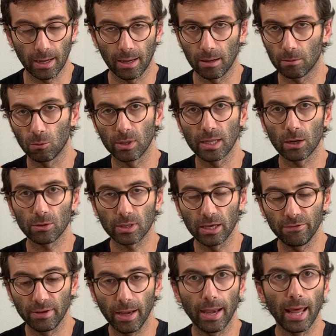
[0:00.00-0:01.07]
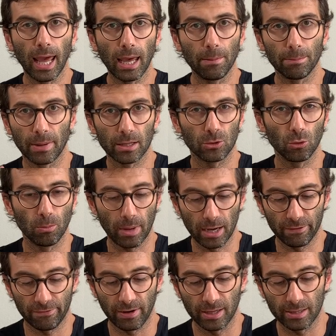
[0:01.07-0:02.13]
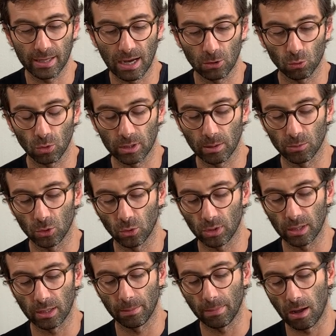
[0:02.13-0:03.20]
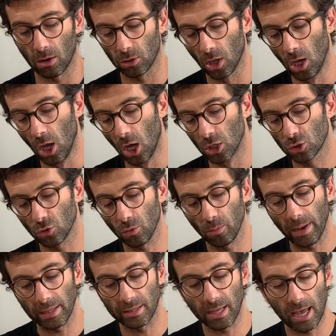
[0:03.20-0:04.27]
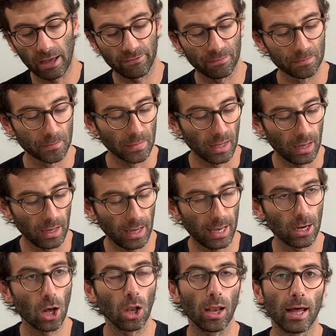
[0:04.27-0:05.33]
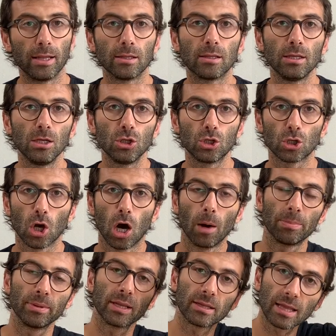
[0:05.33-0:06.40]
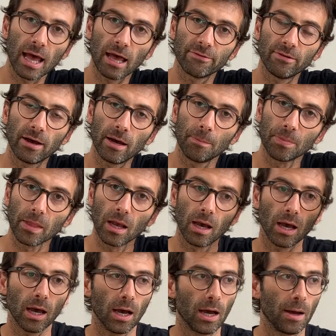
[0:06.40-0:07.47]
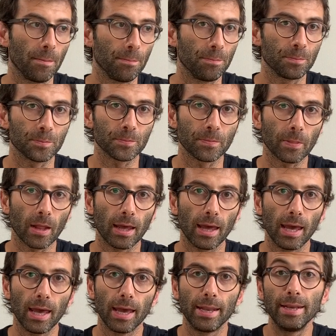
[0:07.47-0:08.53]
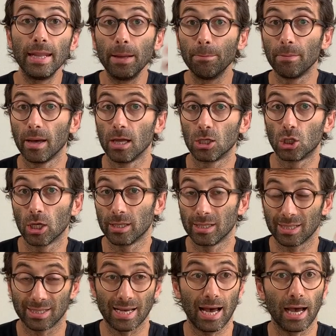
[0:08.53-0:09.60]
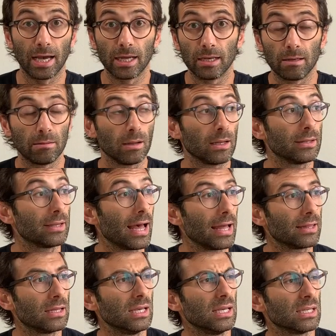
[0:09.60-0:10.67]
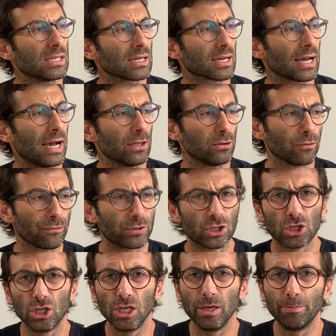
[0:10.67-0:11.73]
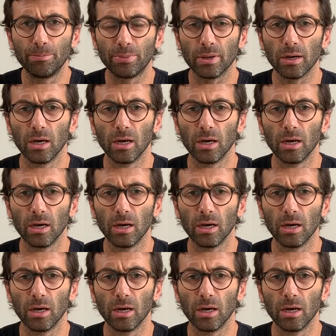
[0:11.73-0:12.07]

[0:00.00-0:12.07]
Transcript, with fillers: uh, without giving name but you might find out what I'm talking about. So you might have an online tea shop that have um, an image, a design that is a kind of cheap,